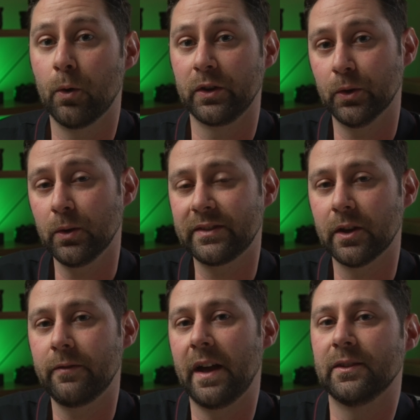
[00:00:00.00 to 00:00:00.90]
or
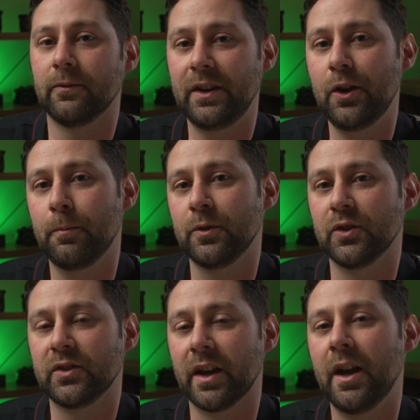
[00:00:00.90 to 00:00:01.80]
yourself as a video
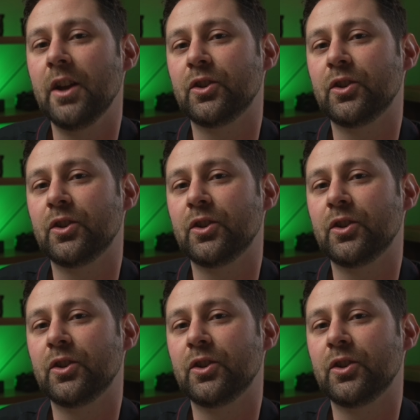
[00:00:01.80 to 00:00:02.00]
producer